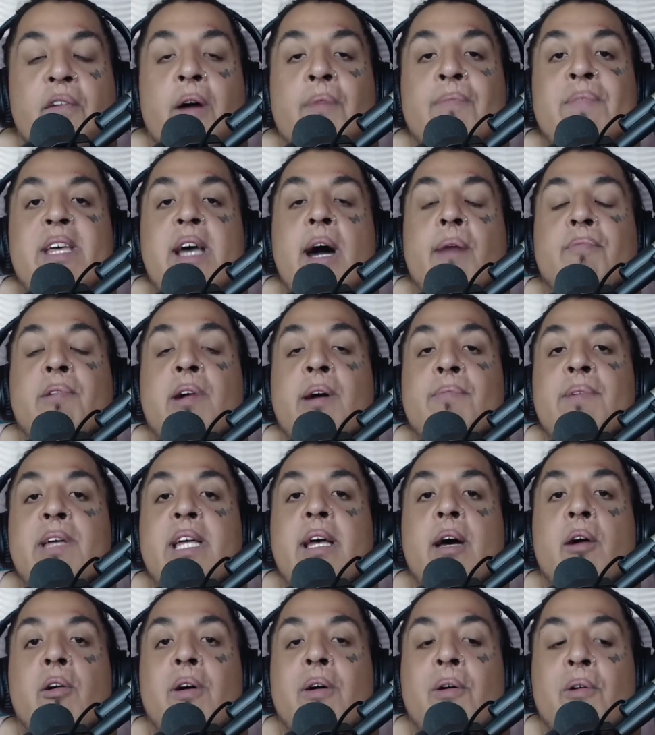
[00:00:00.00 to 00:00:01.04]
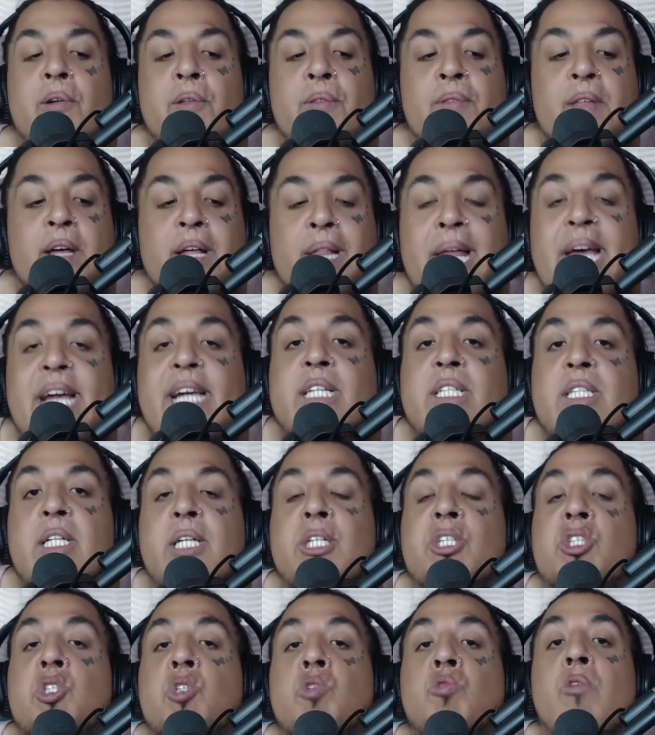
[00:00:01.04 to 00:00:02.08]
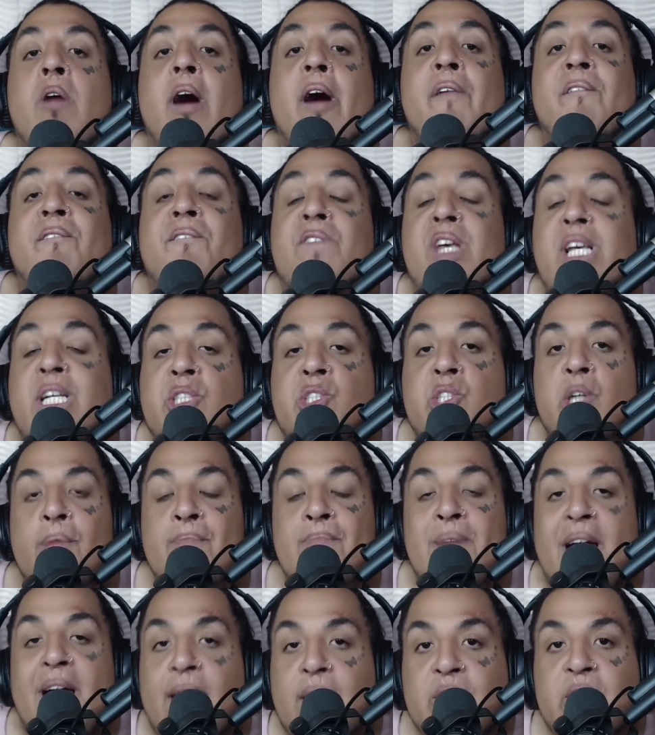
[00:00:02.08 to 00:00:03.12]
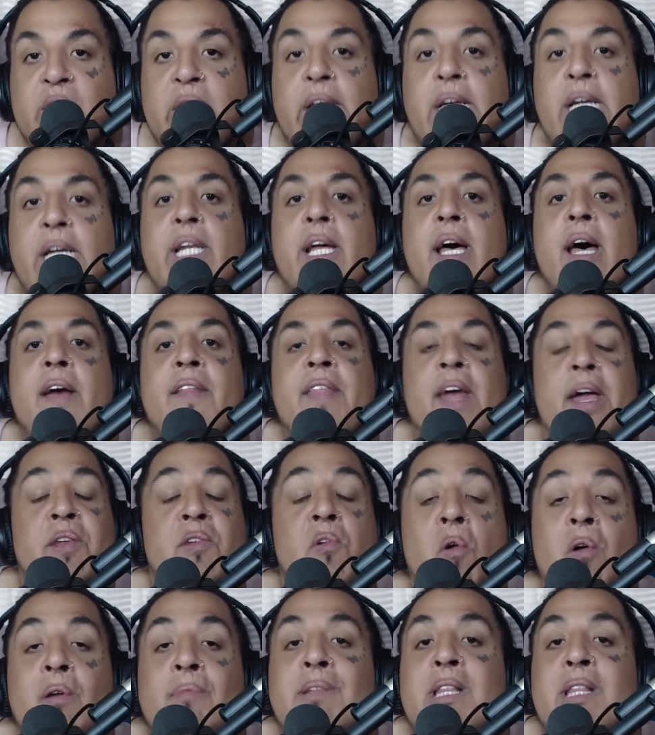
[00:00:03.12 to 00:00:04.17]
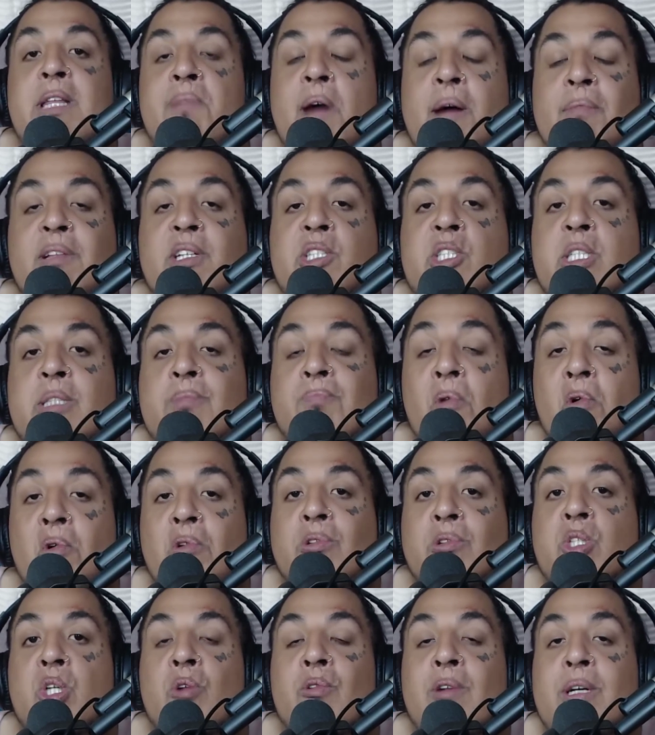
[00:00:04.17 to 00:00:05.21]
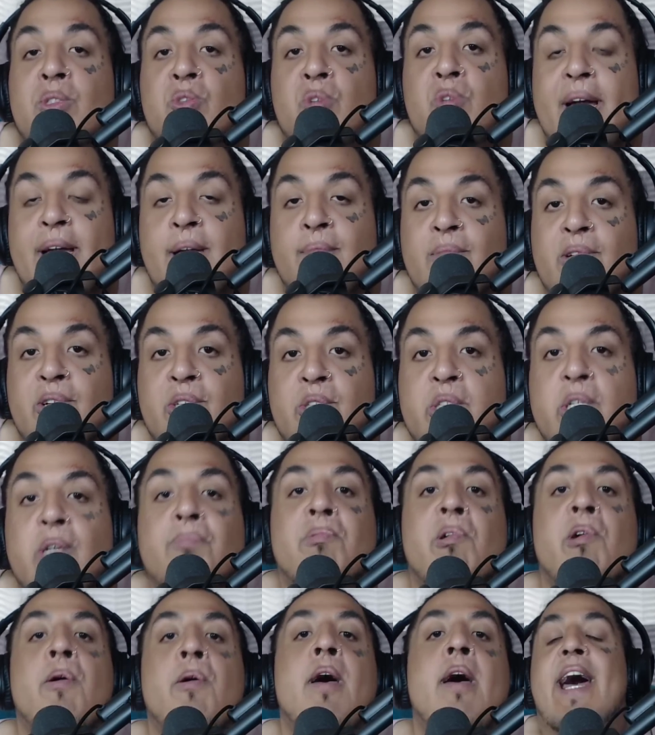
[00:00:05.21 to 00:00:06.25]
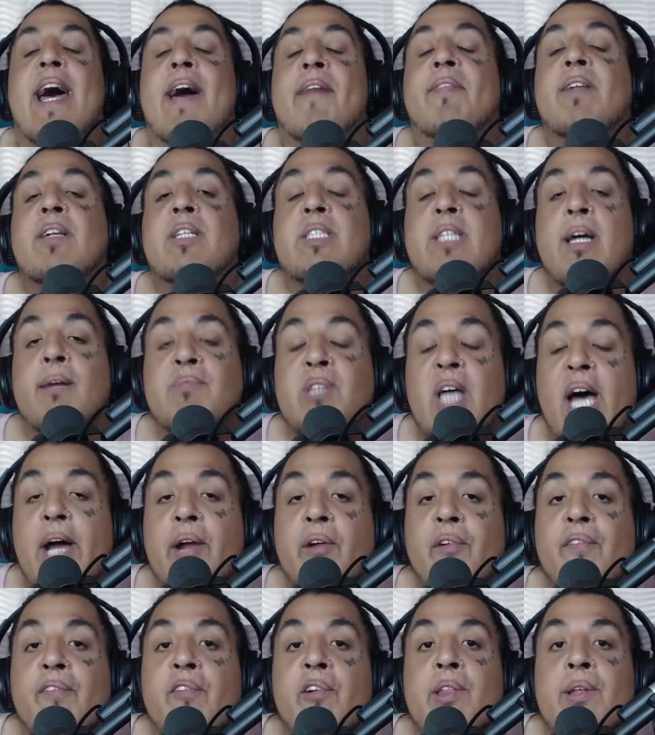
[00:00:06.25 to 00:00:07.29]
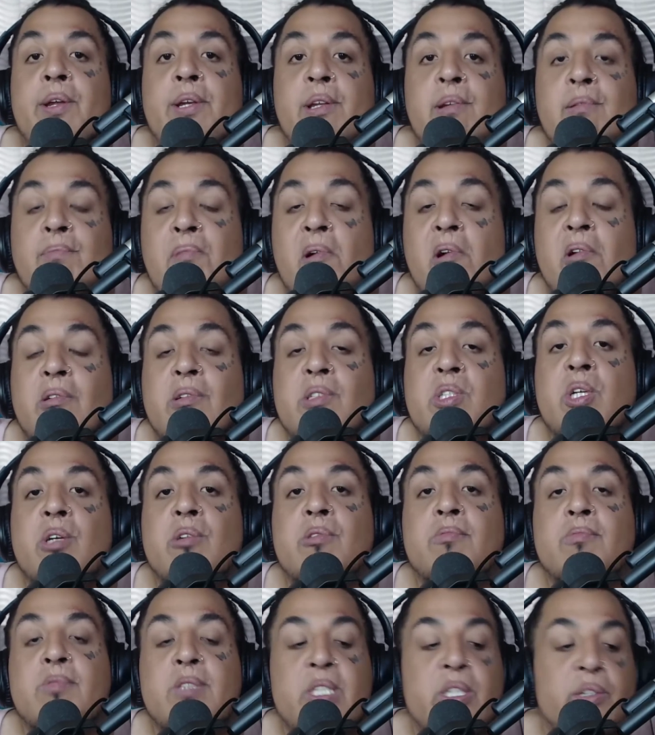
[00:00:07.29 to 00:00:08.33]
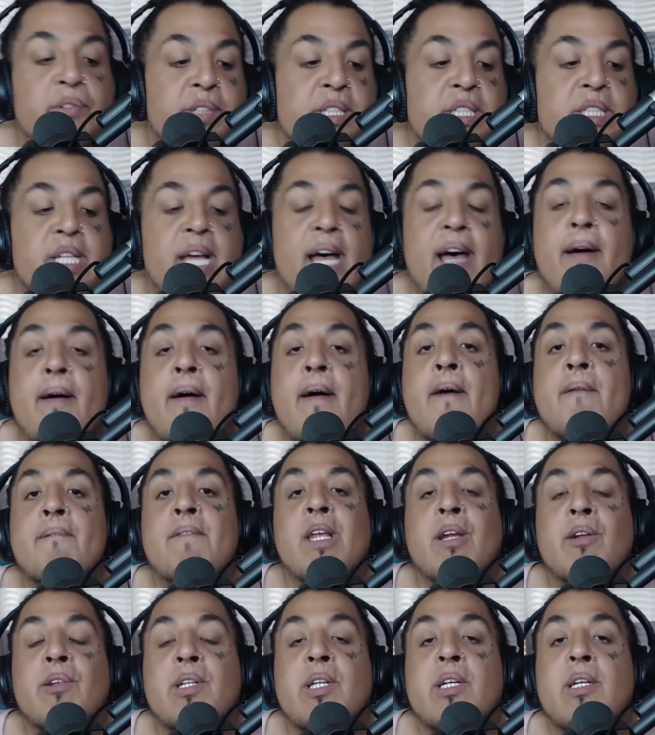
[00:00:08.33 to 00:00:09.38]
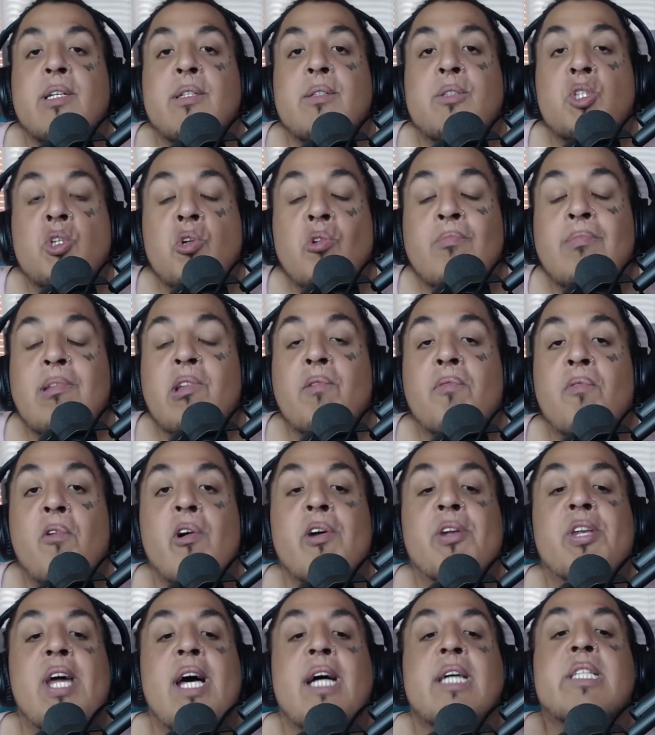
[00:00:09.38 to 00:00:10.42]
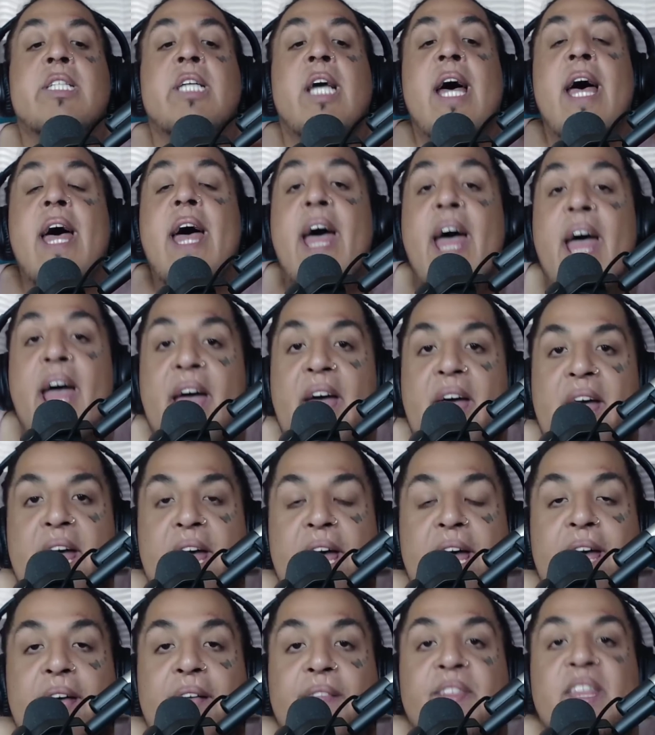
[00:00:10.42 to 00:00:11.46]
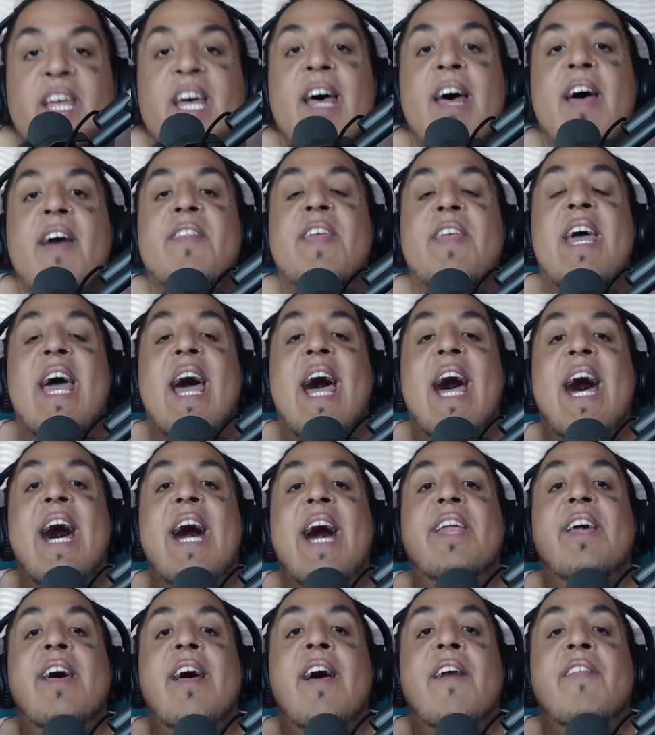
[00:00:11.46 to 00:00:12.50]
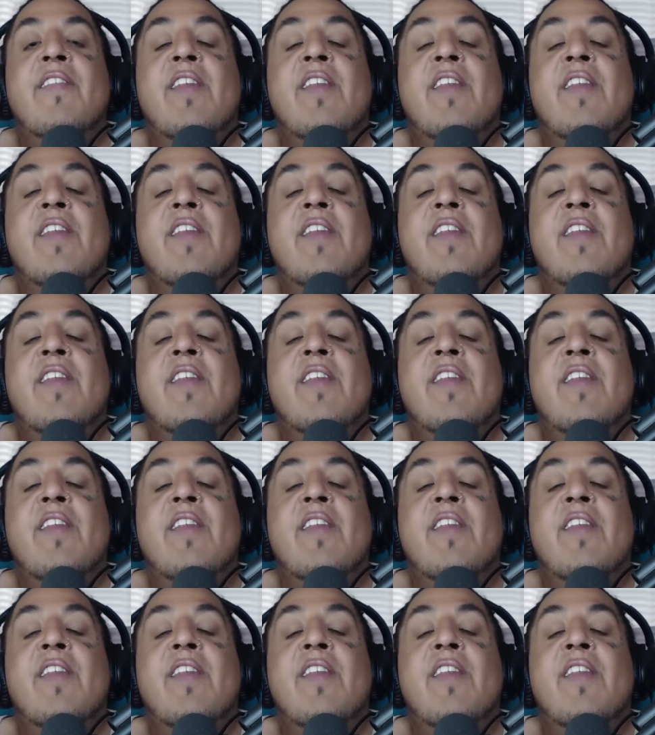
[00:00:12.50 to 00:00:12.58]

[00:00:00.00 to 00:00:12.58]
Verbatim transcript: from the upcoming, or the latest issue of B Jump magazine that normally publishes Boruto and Dragon Ball Super. They had the subtitle for the new Boruto series that, you know, the Two Blue Vortex, and they had